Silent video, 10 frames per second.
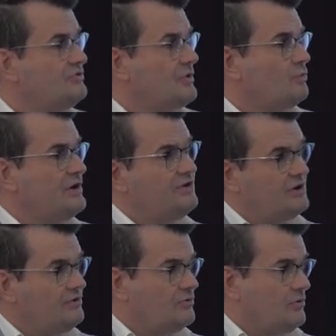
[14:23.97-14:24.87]
that we
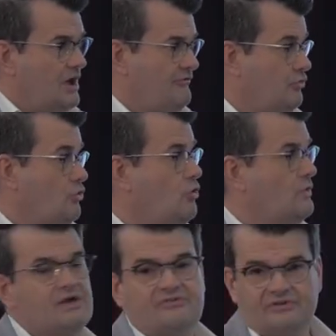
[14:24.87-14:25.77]
don't, haven't
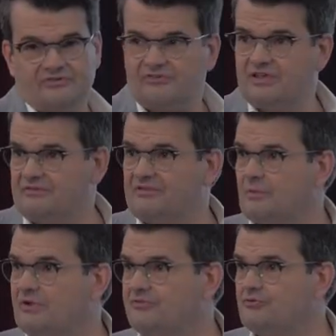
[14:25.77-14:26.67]
always conceived in the
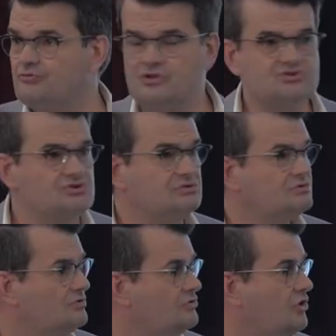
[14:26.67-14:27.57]
Western
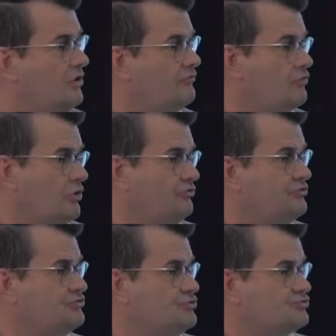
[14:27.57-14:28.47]
tradition of
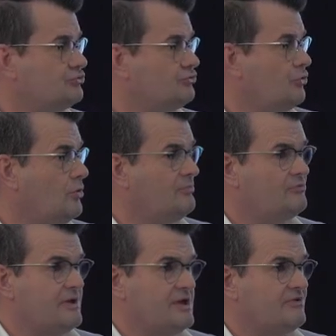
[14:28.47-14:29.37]
constitutional
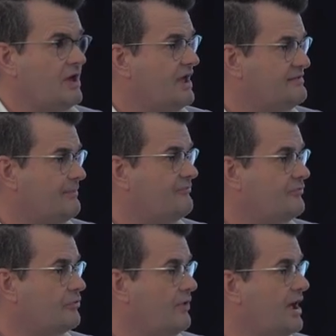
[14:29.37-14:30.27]
norms being as up
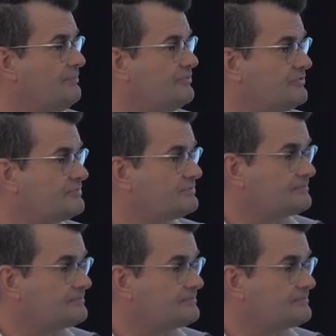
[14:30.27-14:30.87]
for grabs